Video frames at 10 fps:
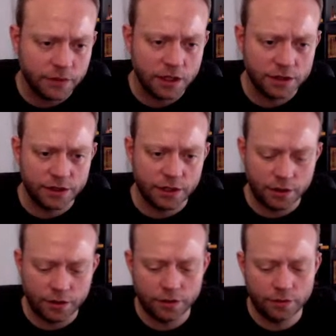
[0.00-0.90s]

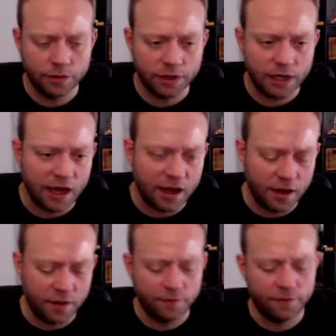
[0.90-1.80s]
So we're gonna
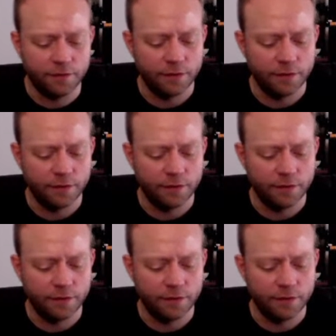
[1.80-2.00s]
have